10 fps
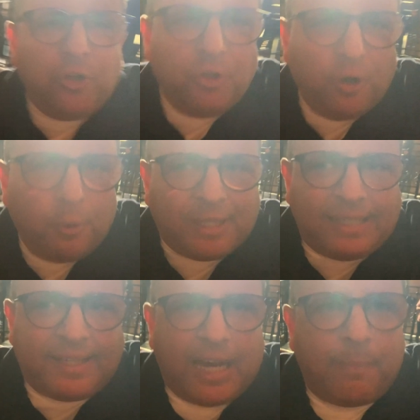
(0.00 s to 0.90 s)
You know what they
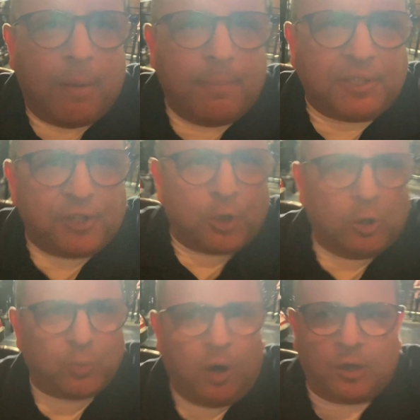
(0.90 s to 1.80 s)
say about Mr.
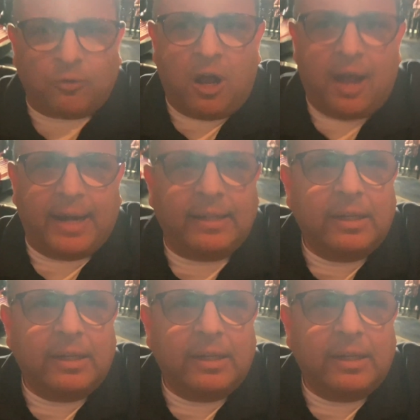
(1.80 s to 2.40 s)
Toad's Wild Ride?